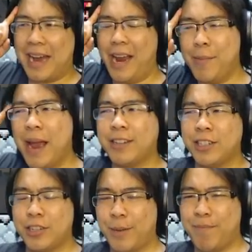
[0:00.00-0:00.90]
I
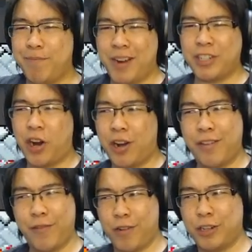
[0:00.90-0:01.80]
imagine there's a much
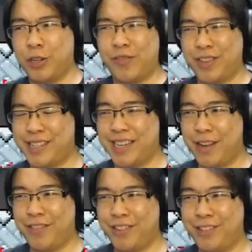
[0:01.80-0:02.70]
harder version of this
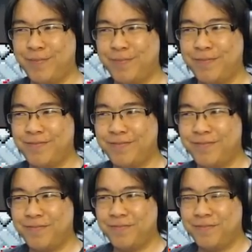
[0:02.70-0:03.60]
level.
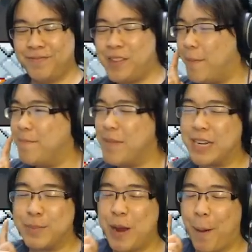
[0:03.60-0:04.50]
There
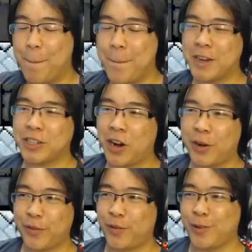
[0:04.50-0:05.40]
must be a much
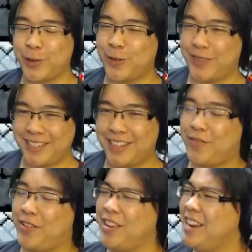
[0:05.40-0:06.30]
harder version of this
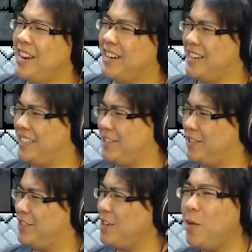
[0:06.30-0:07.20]
level. Because
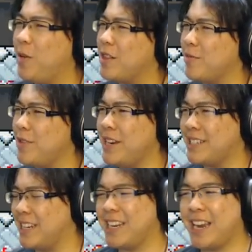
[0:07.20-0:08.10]
there's no other
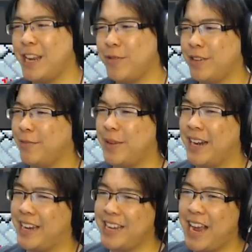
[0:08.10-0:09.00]
reason that he would have been
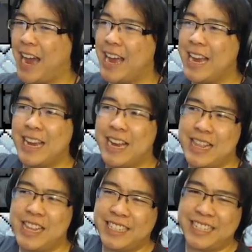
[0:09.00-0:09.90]
like, yeah,
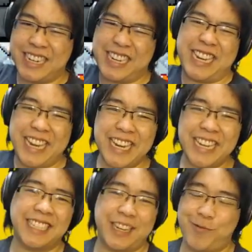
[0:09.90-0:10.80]
this is the
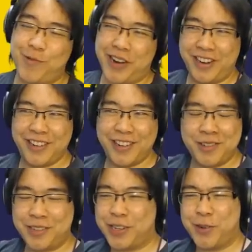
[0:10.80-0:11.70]
easy one.
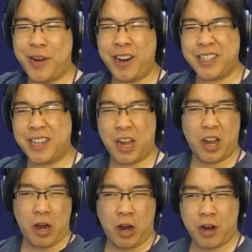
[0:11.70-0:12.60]
So where's the
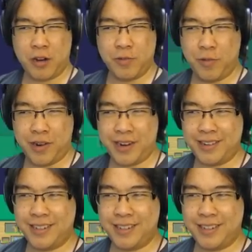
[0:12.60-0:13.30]
hard one?